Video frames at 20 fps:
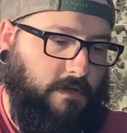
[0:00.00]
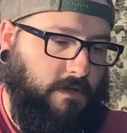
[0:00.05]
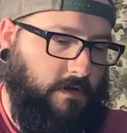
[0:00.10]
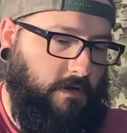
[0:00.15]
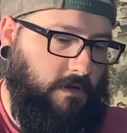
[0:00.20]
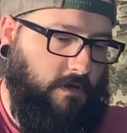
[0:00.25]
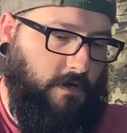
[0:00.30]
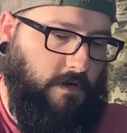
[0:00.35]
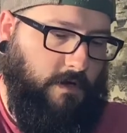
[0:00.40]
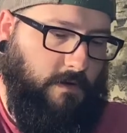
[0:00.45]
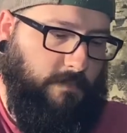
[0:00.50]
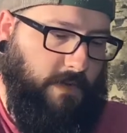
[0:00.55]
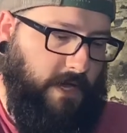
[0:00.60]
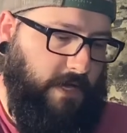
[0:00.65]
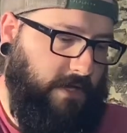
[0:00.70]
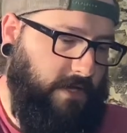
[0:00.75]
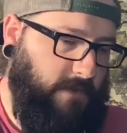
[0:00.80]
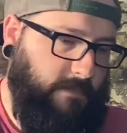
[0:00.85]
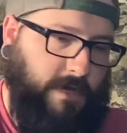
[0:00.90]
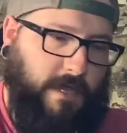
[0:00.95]
our
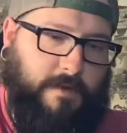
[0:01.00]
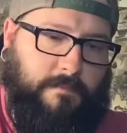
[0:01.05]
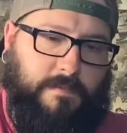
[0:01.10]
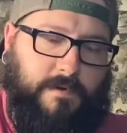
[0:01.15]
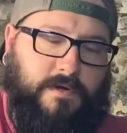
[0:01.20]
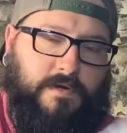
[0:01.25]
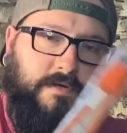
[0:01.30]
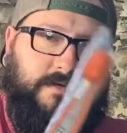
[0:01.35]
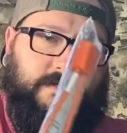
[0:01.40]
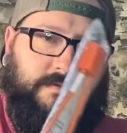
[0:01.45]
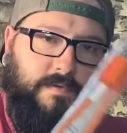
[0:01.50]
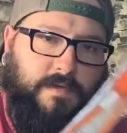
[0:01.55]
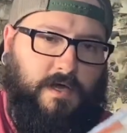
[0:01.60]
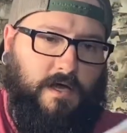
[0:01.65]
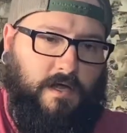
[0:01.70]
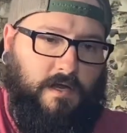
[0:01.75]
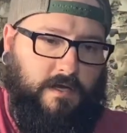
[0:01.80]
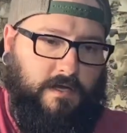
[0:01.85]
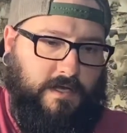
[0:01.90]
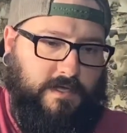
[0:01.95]
packet of papers, we
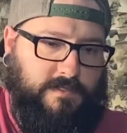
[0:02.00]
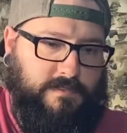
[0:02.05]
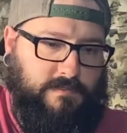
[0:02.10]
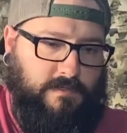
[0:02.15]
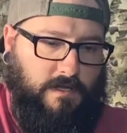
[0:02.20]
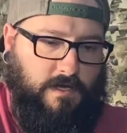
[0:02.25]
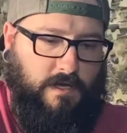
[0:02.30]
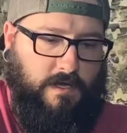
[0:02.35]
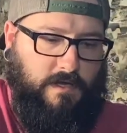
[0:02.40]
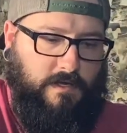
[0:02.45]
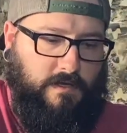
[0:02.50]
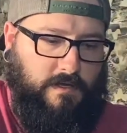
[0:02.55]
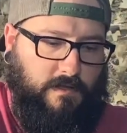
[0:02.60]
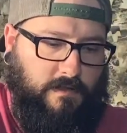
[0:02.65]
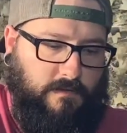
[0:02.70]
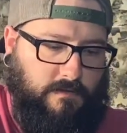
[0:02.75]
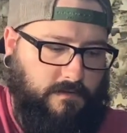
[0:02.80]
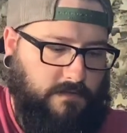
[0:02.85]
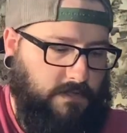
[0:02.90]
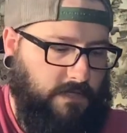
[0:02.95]
got a nice lock, a
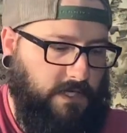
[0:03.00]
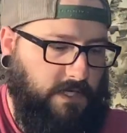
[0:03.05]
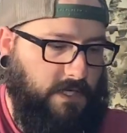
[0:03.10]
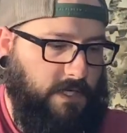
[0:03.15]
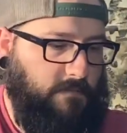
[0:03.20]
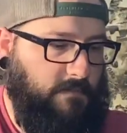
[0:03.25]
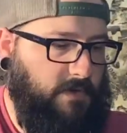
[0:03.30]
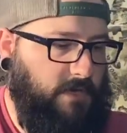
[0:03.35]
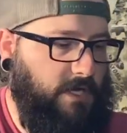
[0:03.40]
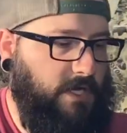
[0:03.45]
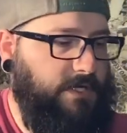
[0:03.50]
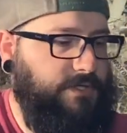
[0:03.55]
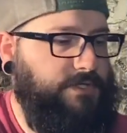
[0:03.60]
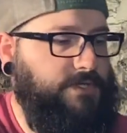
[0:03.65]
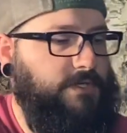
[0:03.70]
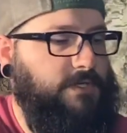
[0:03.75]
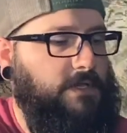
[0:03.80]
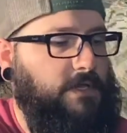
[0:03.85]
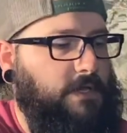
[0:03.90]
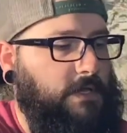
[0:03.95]
little cleaning
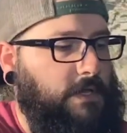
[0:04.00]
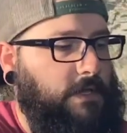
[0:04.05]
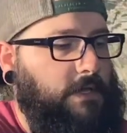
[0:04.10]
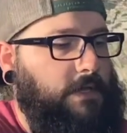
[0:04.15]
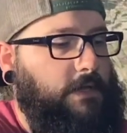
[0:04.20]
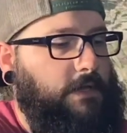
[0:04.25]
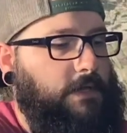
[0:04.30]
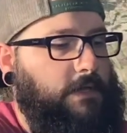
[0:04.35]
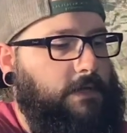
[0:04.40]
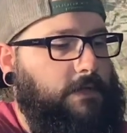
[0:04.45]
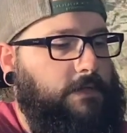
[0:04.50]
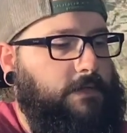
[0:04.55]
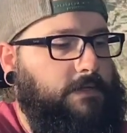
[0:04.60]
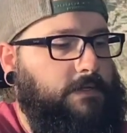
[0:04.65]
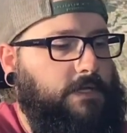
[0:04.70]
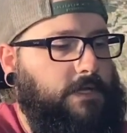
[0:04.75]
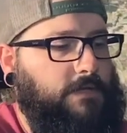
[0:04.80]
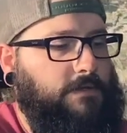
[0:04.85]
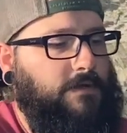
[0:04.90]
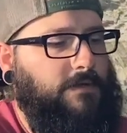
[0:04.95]
brush.
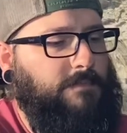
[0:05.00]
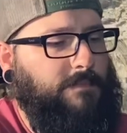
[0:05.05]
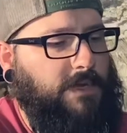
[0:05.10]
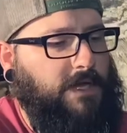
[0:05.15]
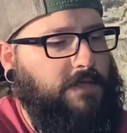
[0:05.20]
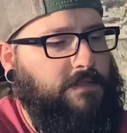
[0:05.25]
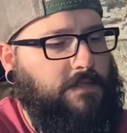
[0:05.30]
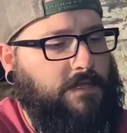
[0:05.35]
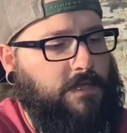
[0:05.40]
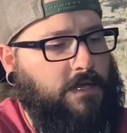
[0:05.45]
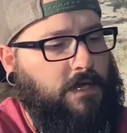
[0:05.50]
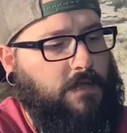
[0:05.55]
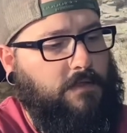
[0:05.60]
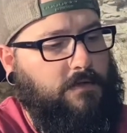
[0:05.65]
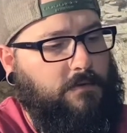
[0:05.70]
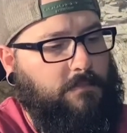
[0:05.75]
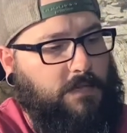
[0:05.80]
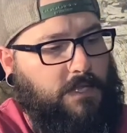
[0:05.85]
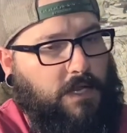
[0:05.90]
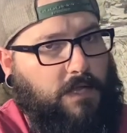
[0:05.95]
Now don't mind the
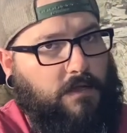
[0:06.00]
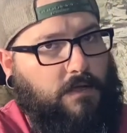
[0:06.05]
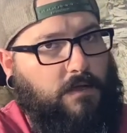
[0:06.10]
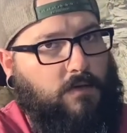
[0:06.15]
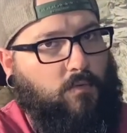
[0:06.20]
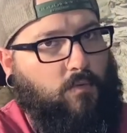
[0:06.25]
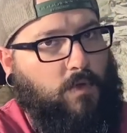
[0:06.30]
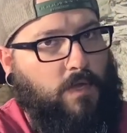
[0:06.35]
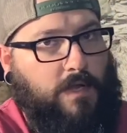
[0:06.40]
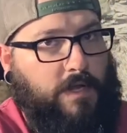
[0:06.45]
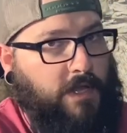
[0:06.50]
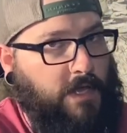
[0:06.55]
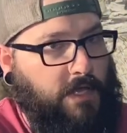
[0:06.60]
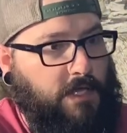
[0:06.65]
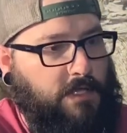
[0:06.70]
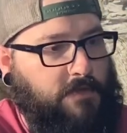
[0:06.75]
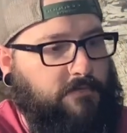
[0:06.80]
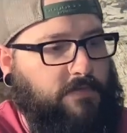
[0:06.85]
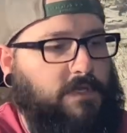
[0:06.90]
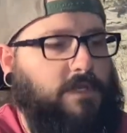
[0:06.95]
color, but I got one
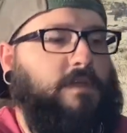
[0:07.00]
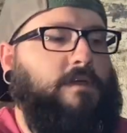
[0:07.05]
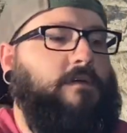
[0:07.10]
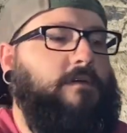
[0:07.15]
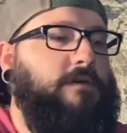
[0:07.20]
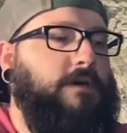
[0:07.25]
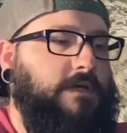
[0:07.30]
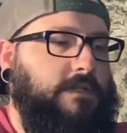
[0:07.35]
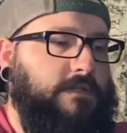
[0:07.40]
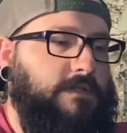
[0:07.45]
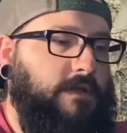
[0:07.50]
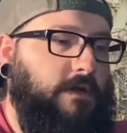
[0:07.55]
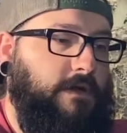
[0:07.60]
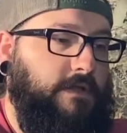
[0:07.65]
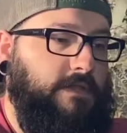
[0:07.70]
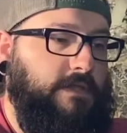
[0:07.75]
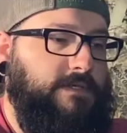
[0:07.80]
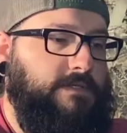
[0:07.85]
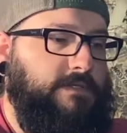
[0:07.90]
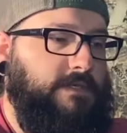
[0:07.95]
heck of a deal on
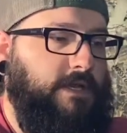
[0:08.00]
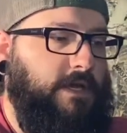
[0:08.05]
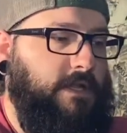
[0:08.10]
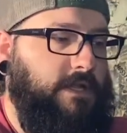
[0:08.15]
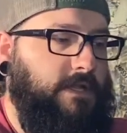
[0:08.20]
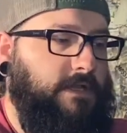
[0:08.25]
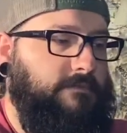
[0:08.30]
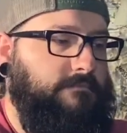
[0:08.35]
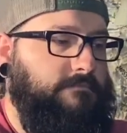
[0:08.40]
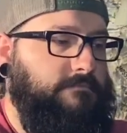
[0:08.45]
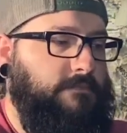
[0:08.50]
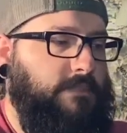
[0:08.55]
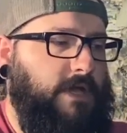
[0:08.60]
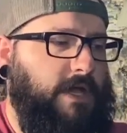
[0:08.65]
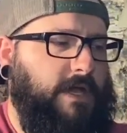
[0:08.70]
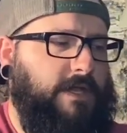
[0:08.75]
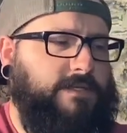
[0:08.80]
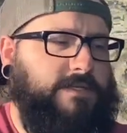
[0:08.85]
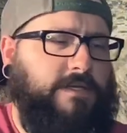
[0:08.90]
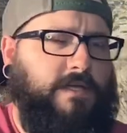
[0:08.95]
this gun and I
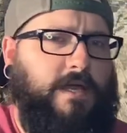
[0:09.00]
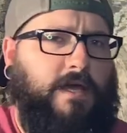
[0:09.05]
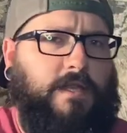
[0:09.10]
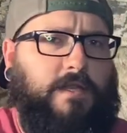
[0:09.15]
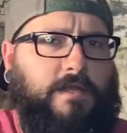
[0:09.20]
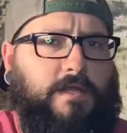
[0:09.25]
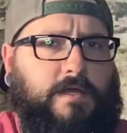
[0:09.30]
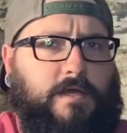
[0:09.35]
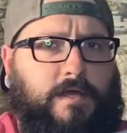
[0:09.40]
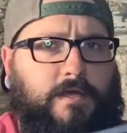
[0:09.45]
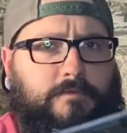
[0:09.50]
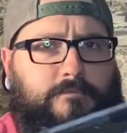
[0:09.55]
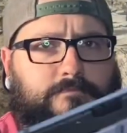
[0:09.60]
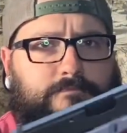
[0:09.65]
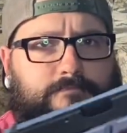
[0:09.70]
actually kind of dig it.